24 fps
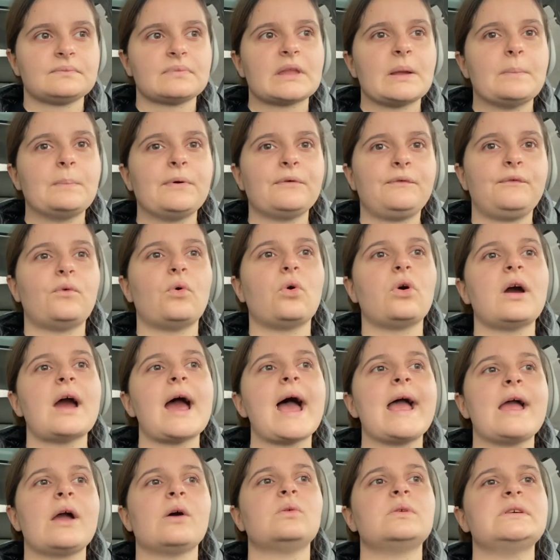Before,
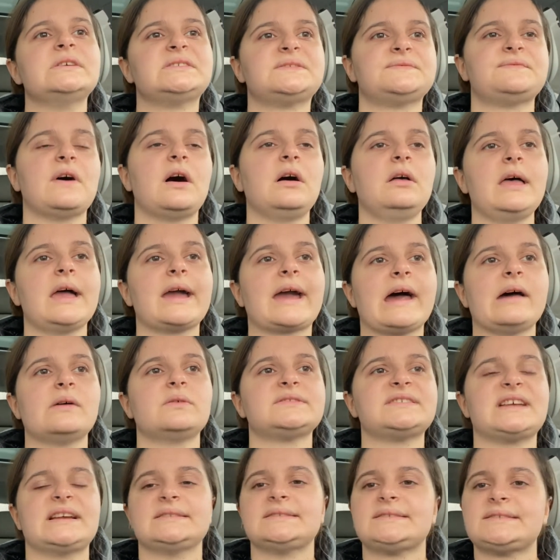I always felt like I
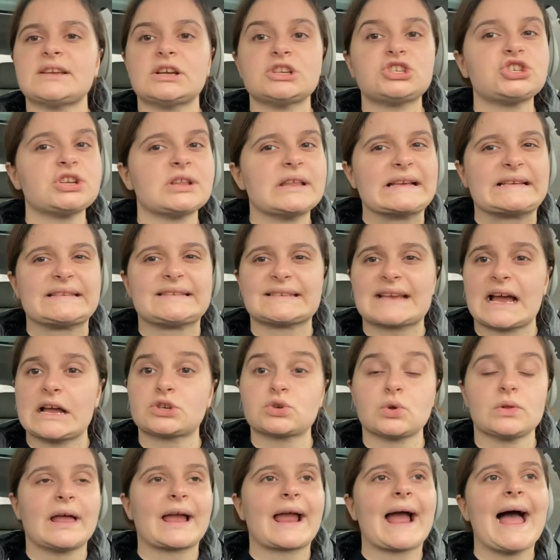was on such a
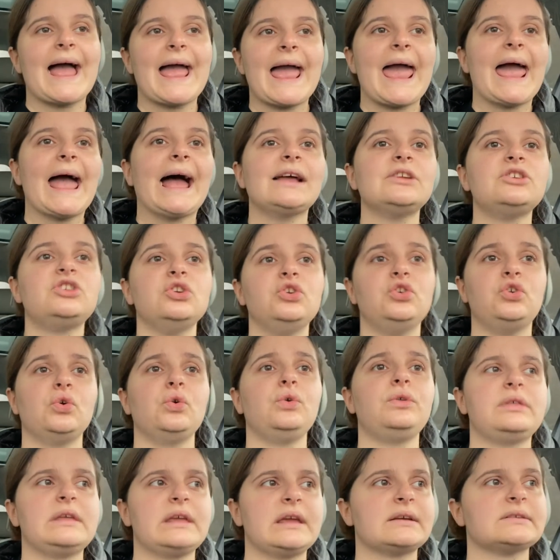schedule, like I had to do
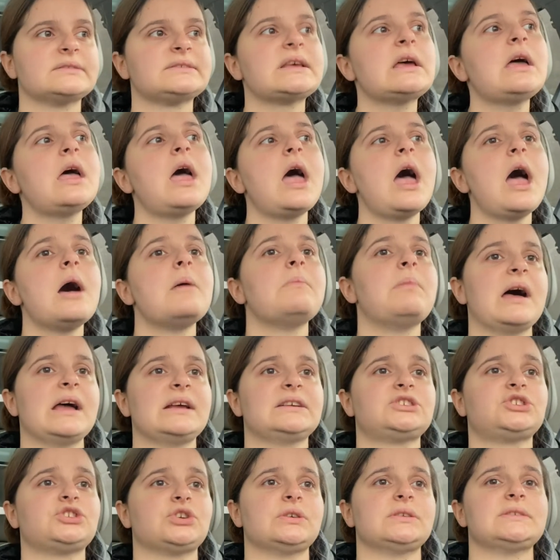things by
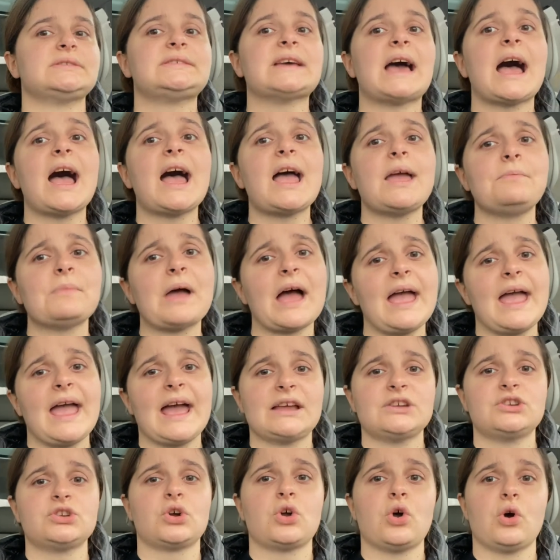a certain time. I
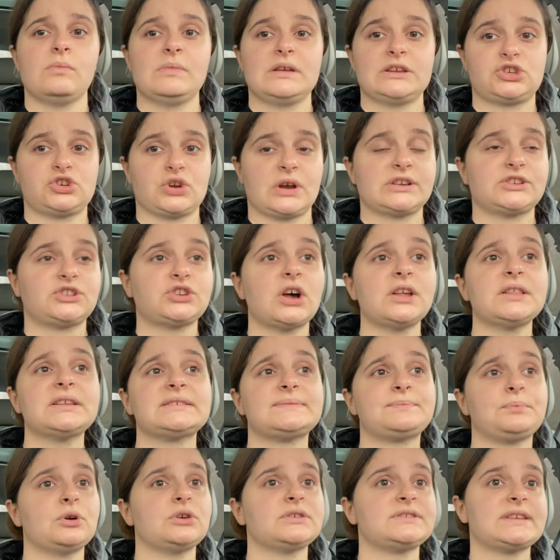had to go make sure I saw
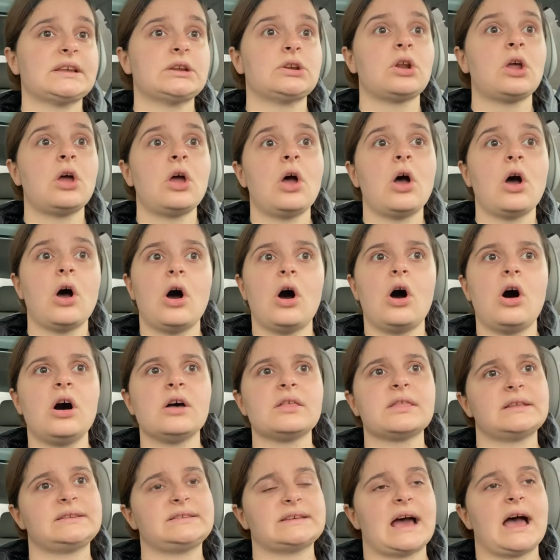this person all
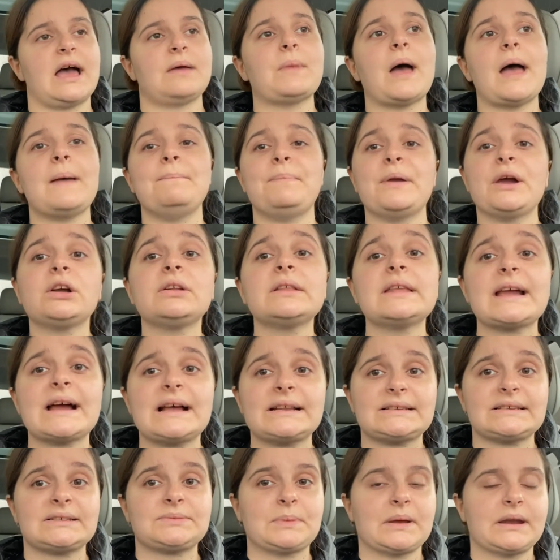the time. I barely
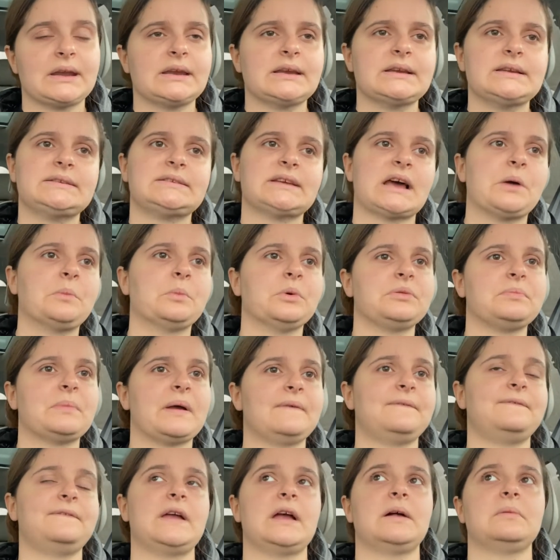got to spend any time with
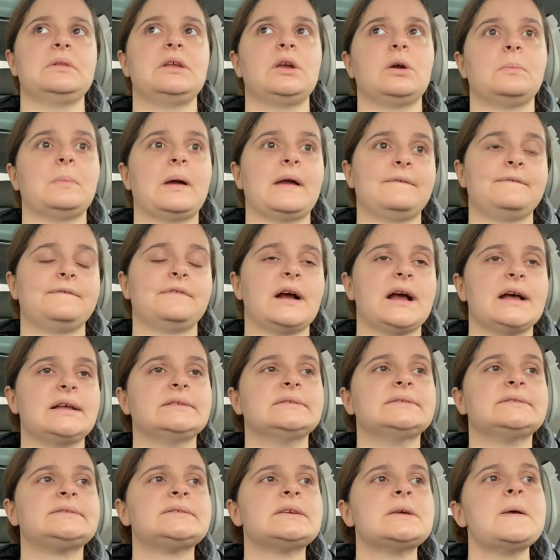my family or my
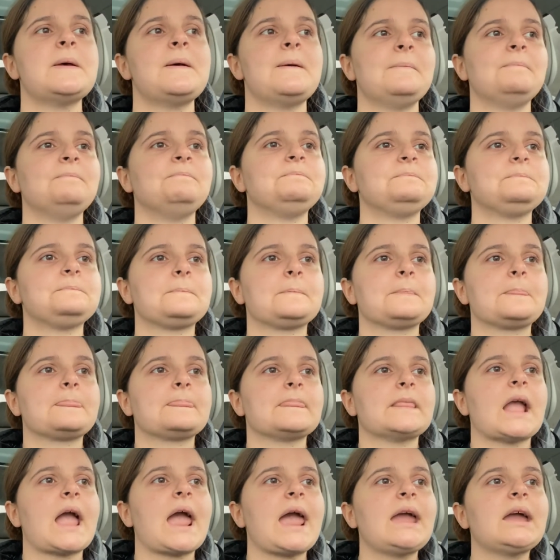friends,
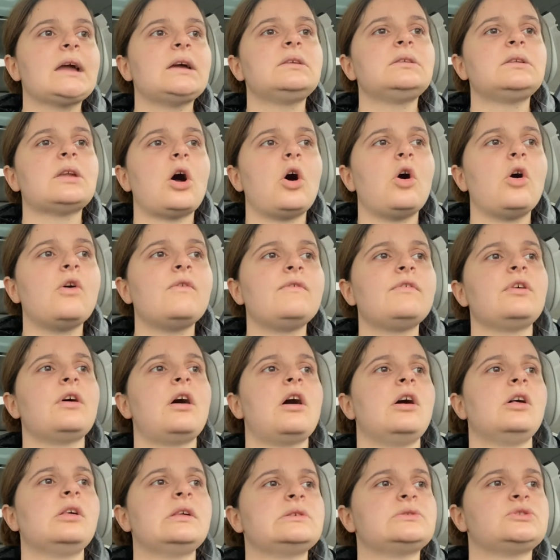and
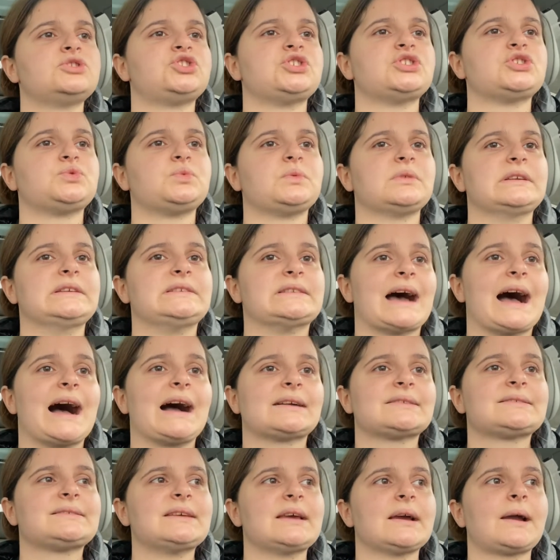overall it was just really
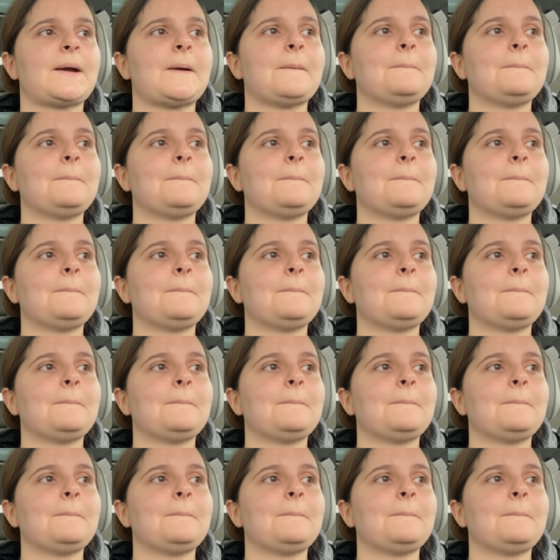toxic.